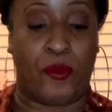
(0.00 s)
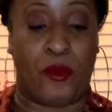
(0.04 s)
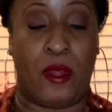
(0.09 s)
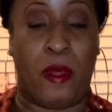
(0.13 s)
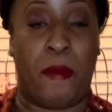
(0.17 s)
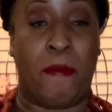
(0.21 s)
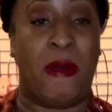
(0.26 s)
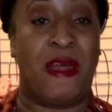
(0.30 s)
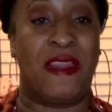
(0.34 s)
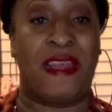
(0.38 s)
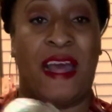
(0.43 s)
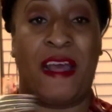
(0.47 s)

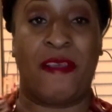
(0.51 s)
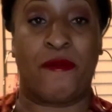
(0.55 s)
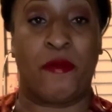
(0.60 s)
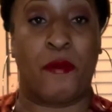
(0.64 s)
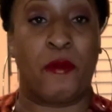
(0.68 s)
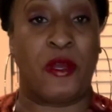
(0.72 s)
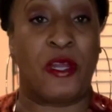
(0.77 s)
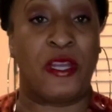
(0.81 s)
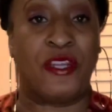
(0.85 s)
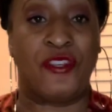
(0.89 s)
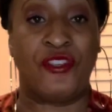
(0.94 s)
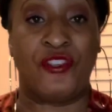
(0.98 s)
but that's what
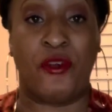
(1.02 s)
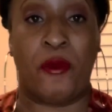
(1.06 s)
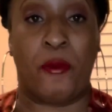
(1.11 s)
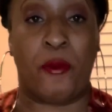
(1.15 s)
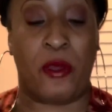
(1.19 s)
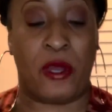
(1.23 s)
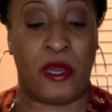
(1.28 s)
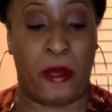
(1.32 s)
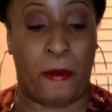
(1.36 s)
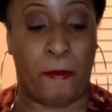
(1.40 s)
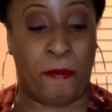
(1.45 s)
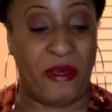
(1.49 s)
we're gonna do. We're
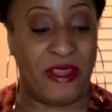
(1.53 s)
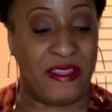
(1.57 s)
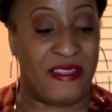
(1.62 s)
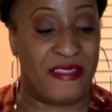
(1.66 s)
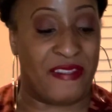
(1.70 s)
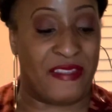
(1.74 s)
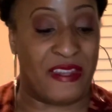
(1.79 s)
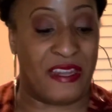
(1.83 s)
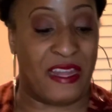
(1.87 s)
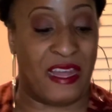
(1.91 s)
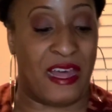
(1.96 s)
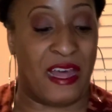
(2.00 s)
gonna put this
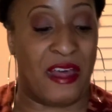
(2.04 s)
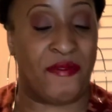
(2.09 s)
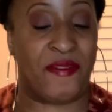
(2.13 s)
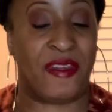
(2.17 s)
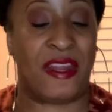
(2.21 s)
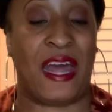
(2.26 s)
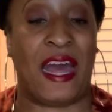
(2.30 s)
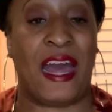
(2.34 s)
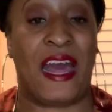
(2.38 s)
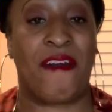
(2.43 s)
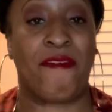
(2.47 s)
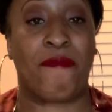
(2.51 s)
in the oven.
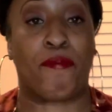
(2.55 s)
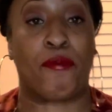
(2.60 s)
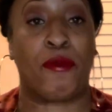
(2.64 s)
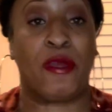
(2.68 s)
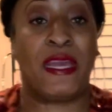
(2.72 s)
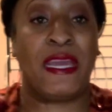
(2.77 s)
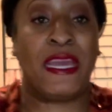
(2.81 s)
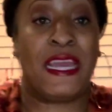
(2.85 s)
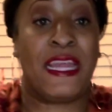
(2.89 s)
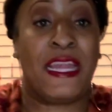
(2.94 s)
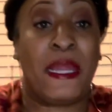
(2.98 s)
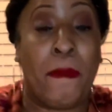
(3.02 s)
I have
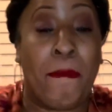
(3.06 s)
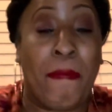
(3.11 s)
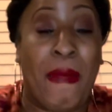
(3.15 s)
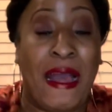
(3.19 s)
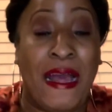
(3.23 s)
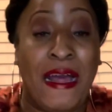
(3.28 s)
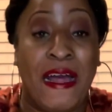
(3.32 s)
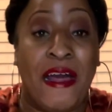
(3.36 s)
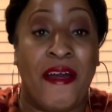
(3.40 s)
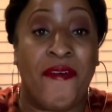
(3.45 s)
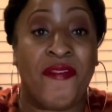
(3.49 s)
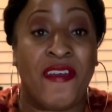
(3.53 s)
preheated my
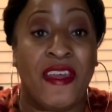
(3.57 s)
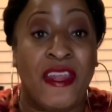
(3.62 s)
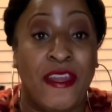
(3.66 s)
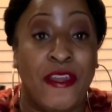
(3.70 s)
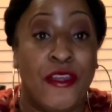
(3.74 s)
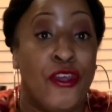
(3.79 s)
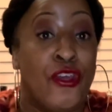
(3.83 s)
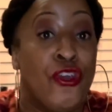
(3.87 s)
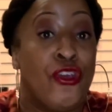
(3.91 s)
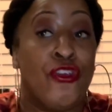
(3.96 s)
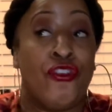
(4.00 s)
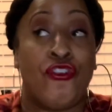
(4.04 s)
oven
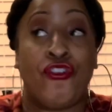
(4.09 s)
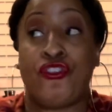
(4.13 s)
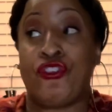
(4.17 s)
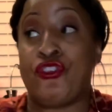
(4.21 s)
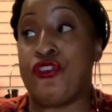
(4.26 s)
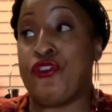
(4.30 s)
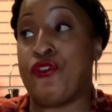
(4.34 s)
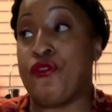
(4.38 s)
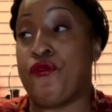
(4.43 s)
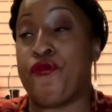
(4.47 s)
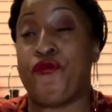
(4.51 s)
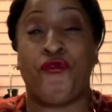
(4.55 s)

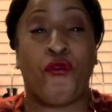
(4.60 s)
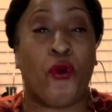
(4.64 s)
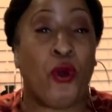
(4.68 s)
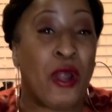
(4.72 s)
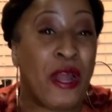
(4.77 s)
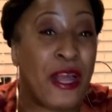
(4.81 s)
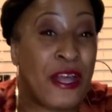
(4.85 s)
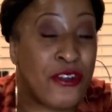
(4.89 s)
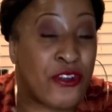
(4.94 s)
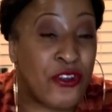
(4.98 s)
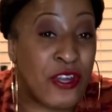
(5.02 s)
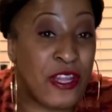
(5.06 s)
to
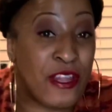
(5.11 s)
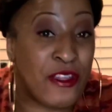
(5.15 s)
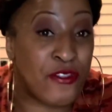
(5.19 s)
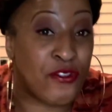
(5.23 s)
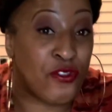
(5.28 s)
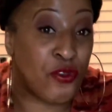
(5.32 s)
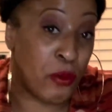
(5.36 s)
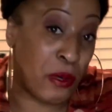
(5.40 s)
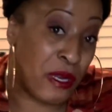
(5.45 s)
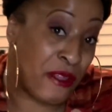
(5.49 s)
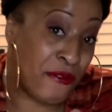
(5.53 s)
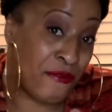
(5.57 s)

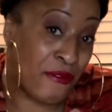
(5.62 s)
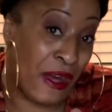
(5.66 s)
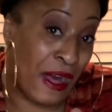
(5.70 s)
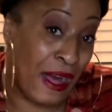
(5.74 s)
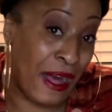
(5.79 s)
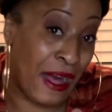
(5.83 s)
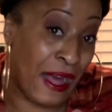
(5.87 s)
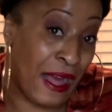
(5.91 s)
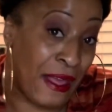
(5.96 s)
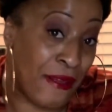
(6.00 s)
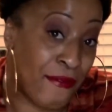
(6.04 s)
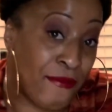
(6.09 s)

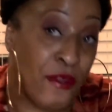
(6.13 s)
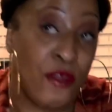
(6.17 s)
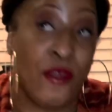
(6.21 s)
425,